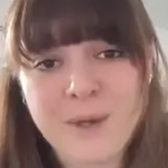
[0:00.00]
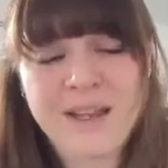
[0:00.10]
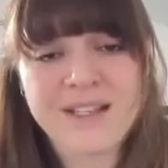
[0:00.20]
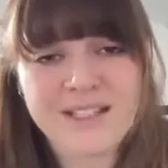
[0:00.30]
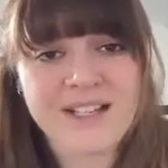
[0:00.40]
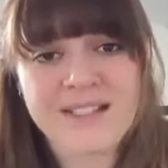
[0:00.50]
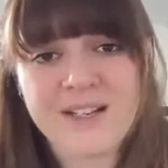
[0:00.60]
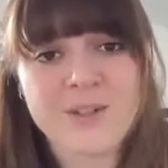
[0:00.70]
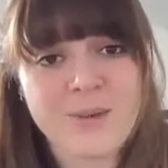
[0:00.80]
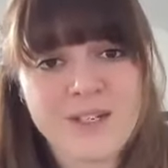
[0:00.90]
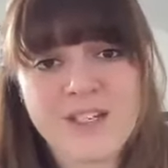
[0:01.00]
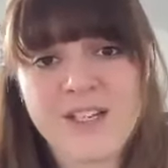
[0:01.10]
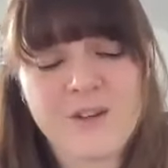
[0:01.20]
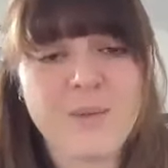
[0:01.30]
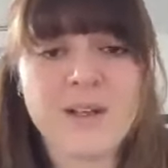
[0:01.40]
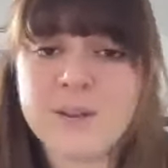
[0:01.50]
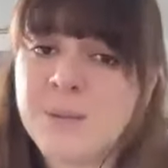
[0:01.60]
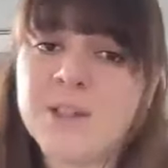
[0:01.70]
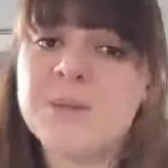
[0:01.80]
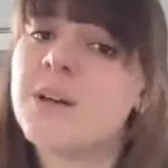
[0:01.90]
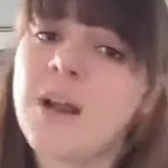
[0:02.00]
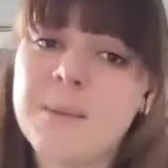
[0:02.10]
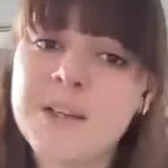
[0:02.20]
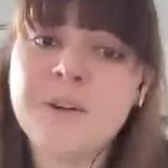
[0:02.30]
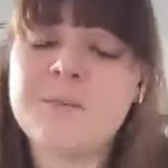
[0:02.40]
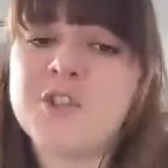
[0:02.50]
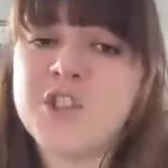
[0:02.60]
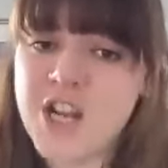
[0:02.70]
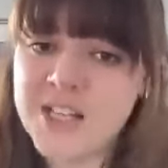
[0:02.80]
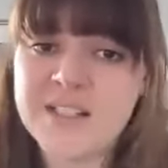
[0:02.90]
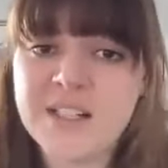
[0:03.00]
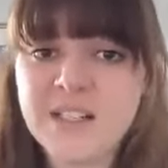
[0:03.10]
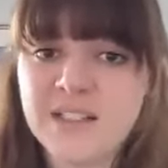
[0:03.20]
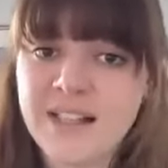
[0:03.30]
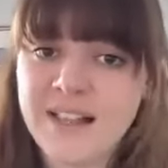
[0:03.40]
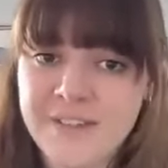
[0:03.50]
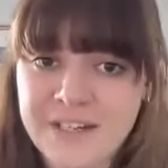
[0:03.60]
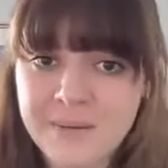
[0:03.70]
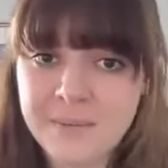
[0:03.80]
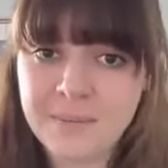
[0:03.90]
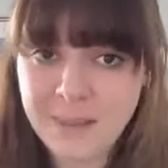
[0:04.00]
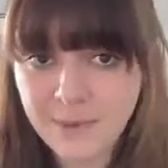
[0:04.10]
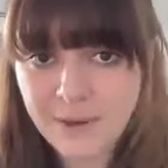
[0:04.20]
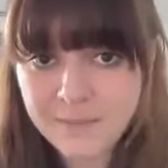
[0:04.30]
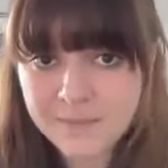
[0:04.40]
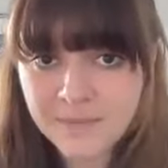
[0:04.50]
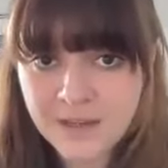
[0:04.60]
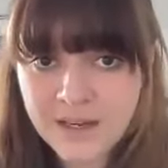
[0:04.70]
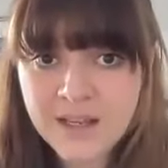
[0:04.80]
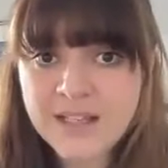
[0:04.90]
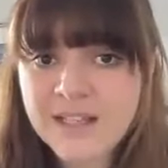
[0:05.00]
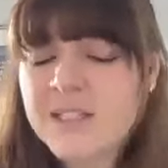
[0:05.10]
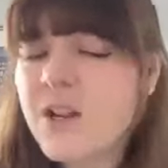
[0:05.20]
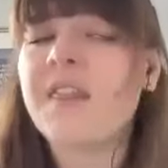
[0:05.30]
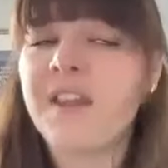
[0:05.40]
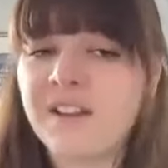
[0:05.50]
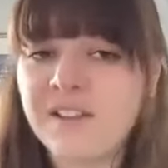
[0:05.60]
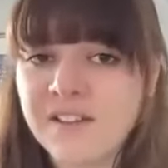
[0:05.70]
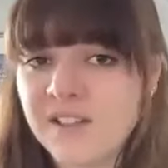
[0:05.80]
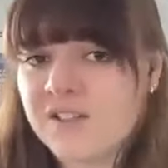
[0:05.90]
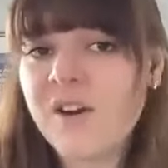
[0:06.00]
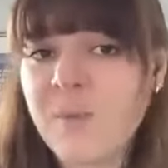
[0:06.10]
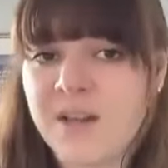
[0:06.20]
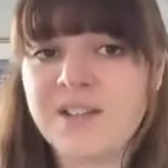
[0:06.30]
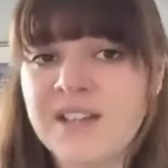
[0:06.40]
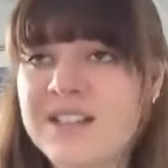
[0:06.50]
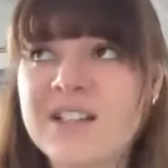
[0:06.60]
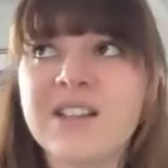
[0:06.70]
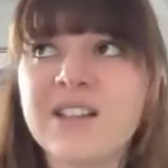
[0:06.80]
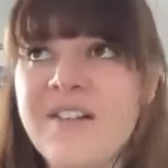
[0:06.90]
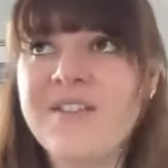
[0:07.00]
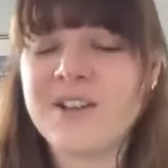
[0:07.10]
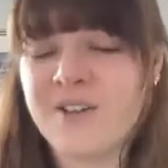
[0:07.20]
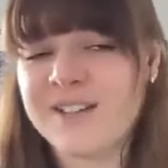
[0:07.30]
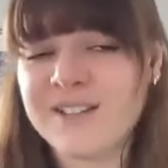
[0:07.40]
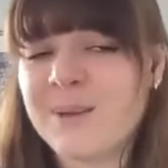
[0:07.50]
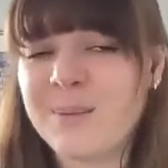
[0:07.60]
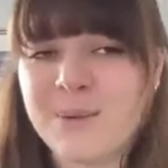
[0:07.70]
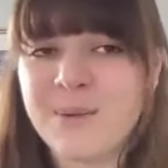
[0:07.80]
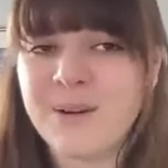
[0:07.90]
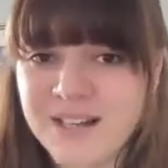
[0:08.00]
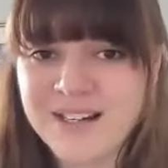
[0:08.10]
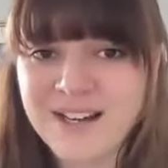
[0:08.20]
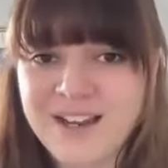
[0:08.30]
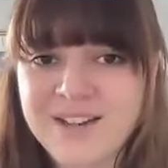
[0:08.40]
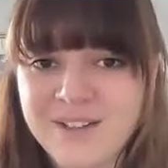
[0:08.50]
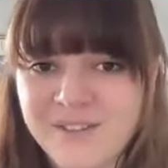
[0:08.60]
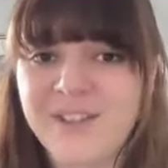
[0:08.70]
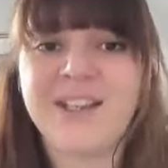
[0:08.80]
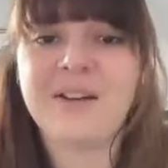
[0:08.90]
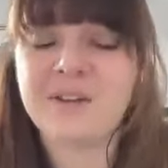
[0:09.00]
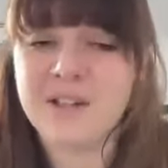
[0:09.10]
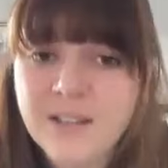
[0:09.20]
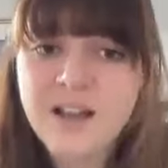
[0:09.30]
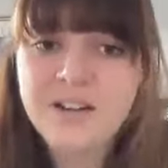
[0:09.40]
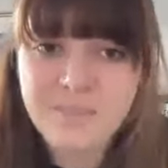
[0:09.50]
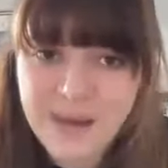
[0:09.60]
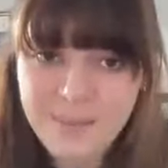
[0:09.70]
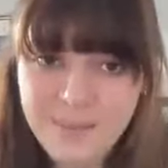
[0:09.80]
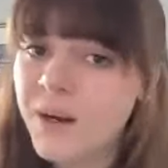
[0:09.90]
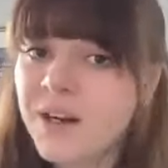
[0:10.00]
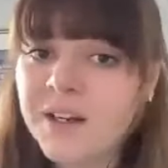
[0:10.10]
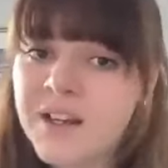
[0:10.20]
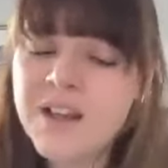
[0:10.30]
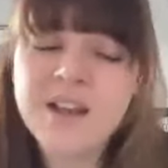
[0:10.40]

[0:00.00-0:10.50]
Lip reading: book bans against LGBTQ plus books were coming from just 11 people. That's nothing. That's no one. That's 11 crazy people who are dedicated to filling out a lot of paperwork.